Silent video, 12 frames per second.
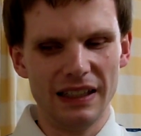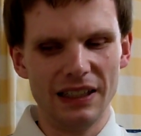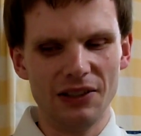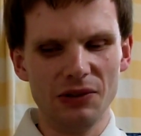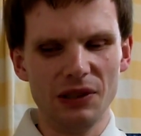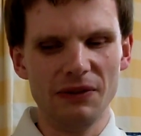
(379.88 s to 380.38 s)

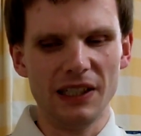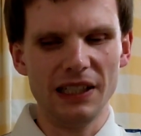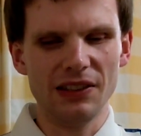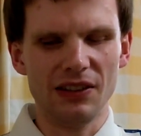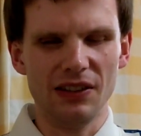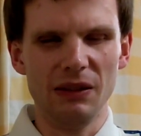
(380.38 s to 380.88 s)
actual
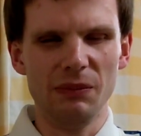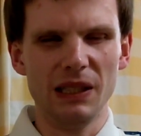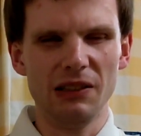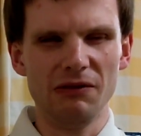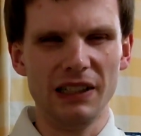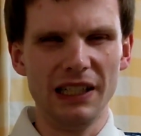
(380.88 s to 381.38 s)
device on the bit
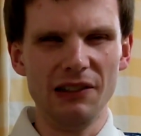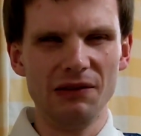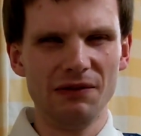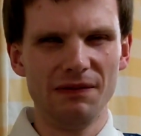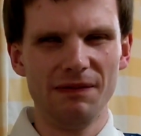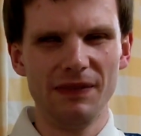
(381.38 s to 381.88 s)
of rail
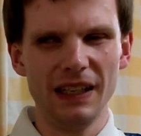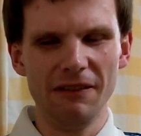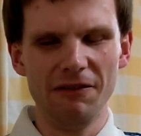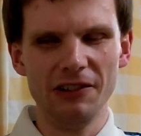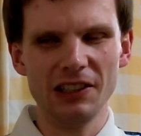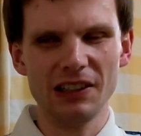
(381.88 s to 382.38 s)
in
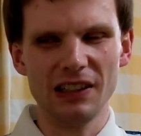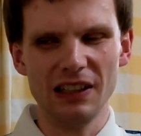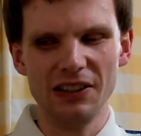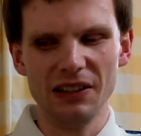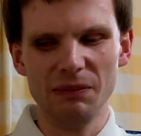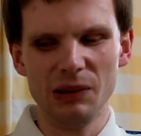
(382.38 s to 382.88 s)
front of the
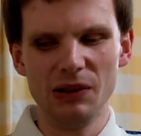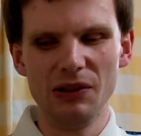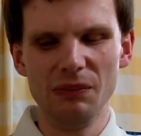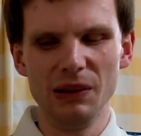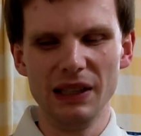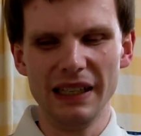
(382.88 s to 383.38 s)
loading
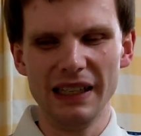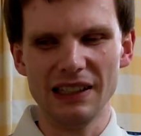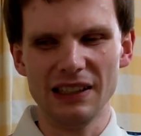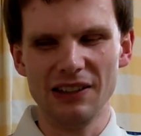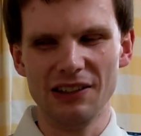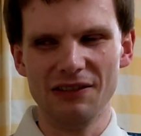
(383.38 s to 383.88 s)
port, but then it's
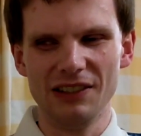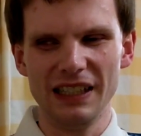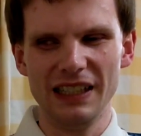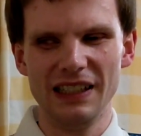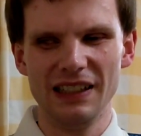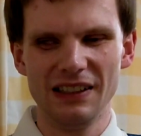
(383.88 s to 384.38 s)
a long
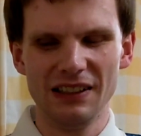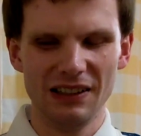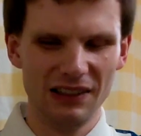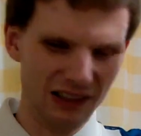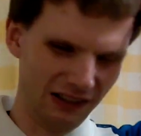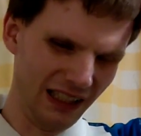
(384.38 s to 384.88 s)
way
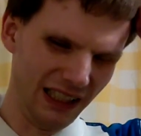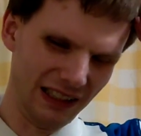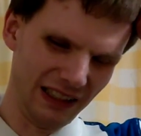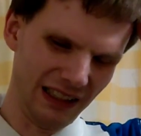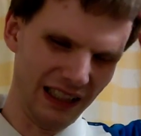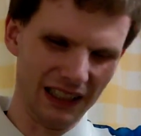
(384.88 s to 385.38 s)
to reach
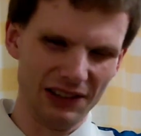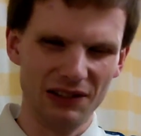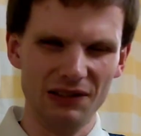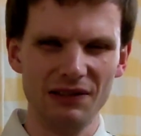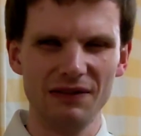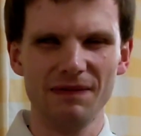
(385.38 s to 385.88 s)
the
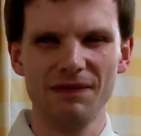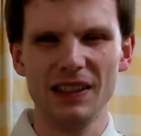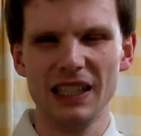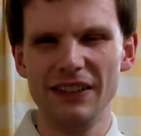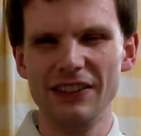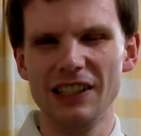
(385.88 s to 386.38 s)
actual
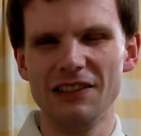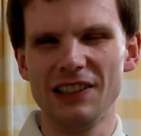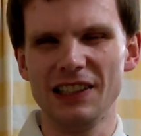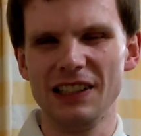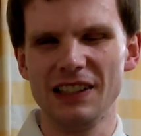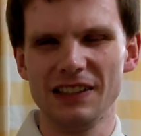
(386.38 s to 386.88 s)
aiming
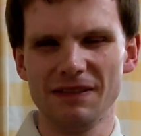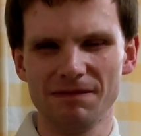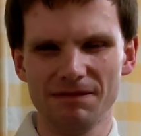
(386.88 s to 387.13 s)
device.